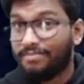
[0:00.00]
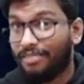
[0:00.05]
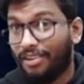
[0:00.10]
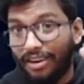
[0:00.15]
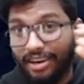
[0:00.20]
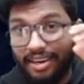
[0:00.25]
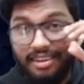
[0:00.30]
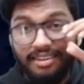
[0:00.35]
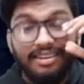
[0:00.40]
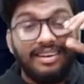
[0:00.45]
All
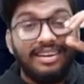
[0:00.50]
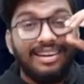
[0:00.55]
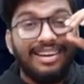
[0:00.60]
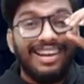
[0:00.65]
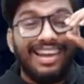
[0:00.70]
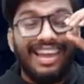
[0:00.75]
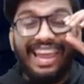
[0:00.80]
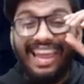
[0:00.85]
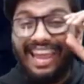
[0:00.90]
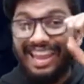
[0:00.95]
right,
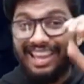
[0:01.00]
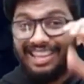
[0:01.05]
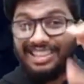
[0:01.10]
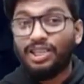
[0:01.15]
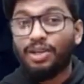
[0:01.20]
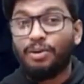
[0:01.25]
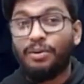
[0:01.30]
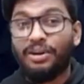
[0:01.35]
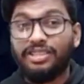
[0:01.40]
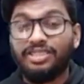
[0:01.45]

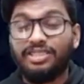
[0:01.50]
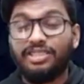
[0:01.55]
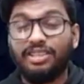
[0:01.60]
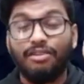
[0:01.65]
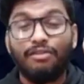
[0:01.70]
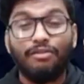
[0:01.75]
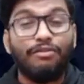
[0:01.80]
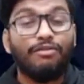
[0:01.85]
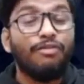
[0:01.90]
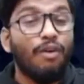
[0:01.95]
eighth
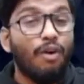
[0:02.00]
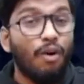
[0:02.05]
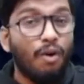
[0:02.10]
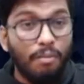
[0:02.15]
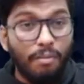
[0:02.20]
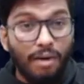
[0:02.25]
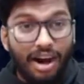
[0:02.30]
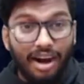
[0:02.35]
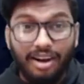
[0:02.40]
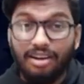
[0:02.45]
question,
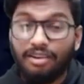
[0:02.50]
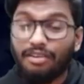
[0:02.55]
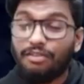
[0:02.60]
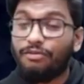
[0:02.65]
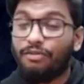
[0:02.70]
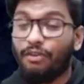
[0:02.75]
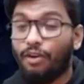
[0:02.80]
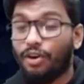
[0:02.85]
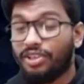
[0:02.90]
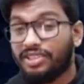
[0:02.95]
four
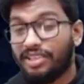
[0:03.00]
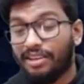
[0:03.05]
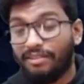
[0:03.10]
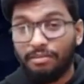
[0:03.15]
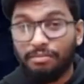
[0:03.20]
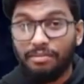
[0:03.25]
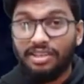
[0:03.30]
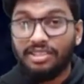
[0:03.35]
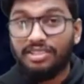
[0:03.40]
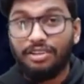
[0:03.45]
mark, four to
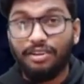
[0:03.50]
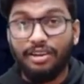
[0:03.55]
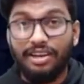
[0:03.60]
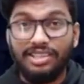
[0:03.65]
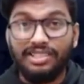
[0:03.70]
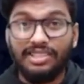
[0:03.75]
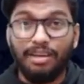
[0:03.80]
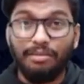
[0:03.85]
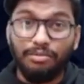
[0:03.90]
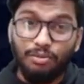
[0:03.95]
seven minutes in your
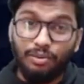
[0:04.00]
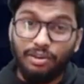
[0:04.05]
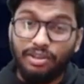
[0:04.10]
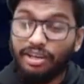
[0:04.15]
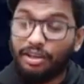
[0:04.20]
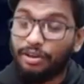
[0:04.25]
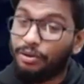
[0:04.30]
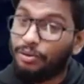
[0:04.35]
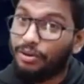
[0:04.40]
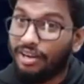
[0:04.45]
exams. We'll
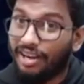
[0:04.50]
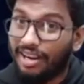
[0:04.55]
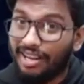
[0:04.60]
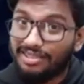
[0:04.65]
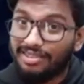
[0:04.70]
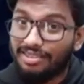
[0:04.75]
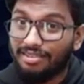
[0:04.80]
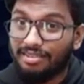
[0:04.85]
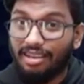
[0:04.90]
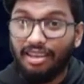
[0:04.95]
try to do it in
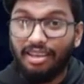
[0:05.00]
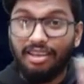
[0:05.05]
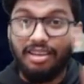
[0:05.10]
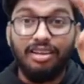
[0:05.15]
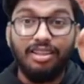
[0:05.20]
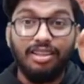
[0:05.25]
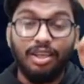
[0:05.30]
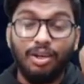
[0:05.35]
less than three.